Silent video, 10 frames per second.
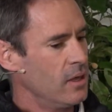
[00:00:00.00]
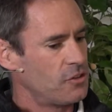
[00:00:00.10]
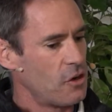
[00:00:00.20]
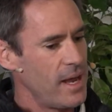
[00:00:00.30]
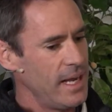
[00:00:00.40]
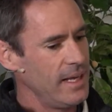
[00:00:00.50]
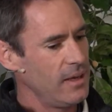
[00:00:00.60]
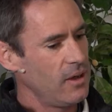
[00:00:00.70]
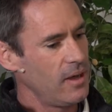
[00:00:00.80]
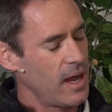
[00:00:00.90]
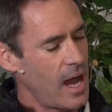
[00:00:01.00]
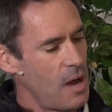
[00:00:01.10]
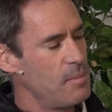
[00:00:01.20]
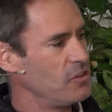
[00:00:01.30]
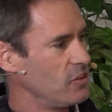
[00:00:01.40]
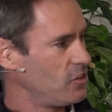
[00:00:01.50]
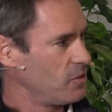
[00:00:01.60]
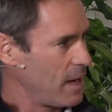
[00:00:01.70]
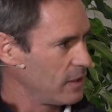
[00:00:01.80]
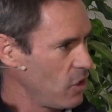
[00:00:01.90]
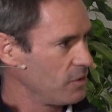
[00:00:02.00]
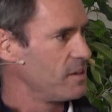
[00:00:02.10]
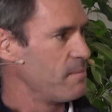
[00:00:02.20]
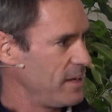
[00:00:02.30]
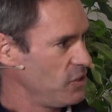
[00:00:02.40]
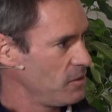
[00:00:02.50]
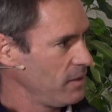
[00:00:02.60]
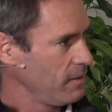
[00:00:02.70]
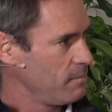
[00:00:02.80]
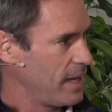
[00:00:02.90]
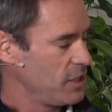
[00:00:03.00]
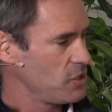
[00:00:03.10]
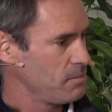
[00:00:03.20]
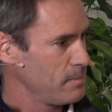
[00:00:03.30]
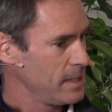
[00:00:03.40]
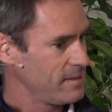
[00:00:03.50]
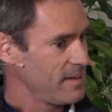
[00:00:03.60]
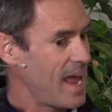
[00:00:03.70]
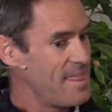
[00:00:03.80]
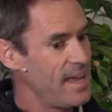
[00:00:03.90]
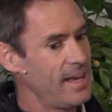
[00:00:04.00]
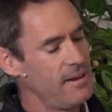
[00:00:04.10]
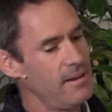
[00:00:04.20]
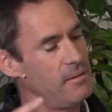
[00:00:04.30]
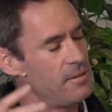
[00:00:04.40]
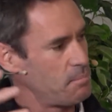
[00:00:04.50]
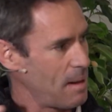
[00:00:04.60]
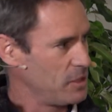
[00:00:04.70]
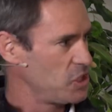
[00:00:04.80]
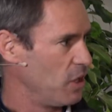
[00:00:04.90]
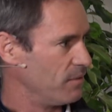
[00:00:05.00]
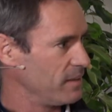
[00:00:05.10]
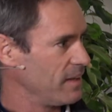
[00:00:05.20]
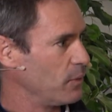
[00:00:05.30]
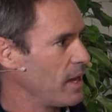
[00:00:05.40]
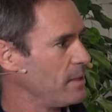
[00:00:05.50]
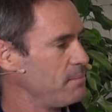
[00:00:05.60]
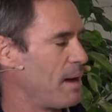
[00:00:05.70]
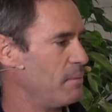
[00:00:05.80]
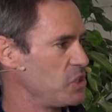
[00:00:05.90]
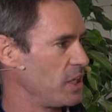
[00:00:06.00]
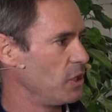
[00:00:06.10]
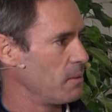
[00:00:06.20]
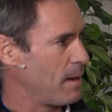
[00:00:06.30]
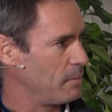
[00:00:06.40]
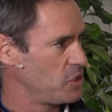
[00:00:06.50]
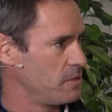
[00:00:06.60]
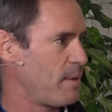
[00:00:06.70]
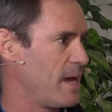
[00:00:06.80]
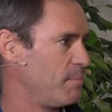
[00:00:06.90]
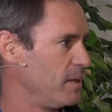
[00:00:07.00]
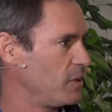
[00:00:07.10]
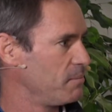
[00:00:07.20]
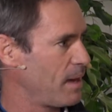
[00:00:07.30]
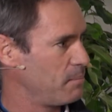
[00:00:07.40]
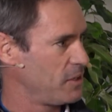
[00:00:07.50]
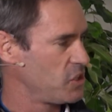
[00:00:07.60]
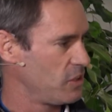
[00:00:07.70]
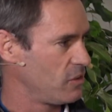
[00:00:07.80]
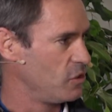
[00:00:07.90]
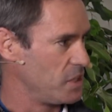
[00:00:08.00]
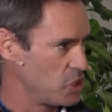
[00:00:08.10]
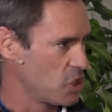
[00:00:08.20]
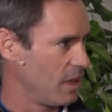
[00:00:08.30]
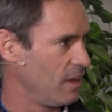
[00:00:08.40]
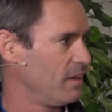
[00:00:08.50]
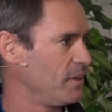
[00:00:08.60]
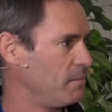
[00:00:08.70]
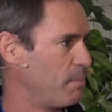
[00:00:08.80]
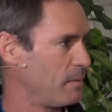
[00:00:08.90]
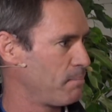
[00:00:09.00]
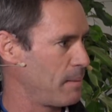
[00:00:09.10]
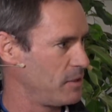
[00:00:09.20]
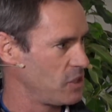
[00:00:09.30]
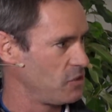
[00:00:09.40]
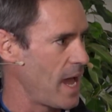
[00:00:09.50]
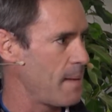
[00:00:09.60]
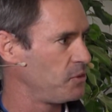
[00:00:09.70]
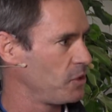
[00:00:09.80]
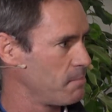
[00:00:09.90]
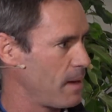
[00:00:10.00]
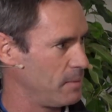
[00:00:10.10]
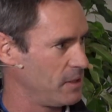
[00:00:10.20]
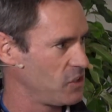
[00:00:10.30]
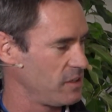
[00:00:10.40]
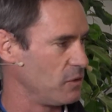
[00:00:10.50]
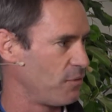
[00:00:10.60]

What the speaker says: So really, our business is about content management and then the publishing of it. And when I mean publishing, you can publish in paper, you can publish it to digital, you can publish it to apps, you can publish it into